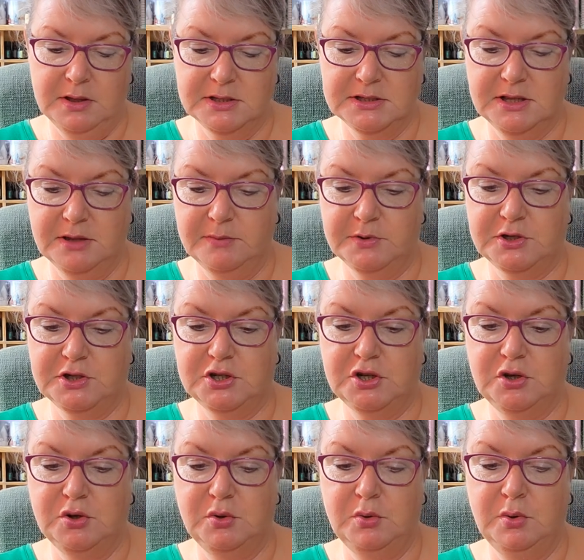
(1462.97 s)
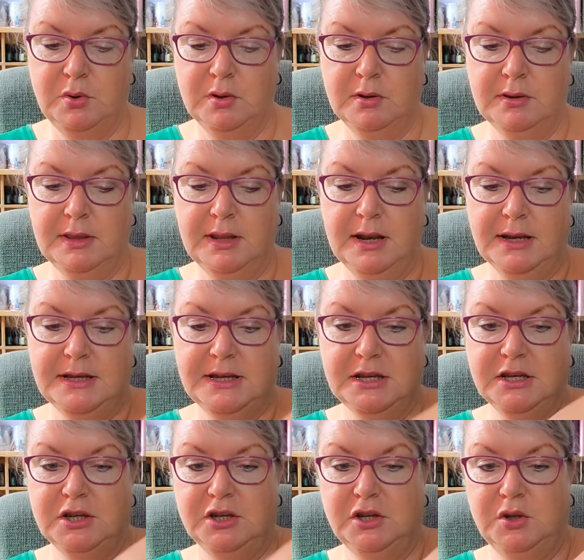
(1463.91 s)
So there were 2 that I
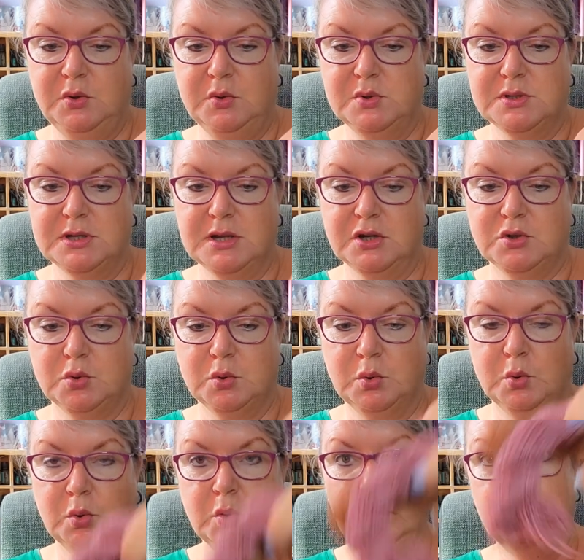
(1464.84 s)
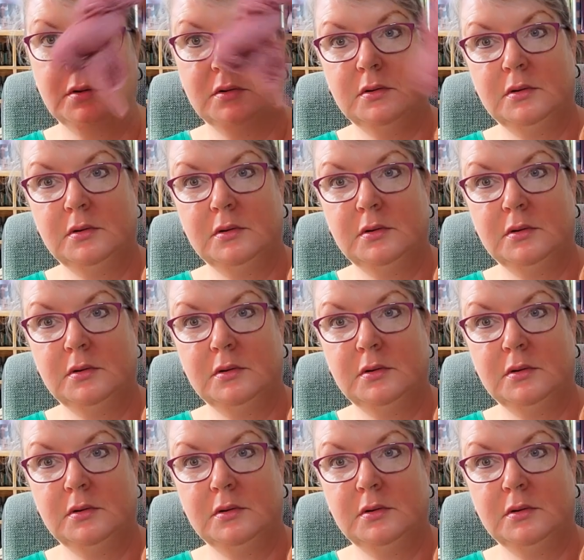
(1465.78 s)
didn't use at all.